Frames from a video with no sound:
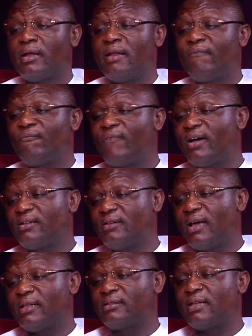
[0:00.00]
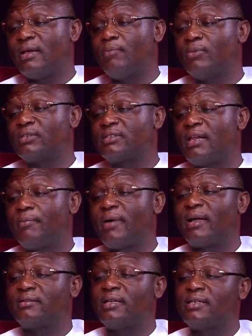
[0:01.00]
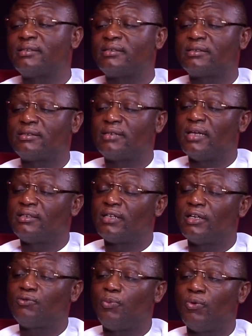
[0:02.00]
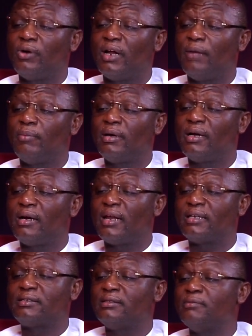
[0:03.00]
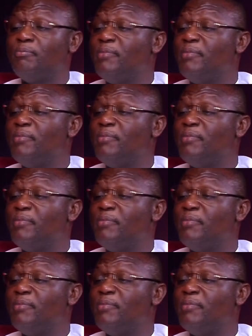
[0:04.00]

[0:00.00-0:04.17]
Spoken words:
The fact that a Muslim attends a church program doesn't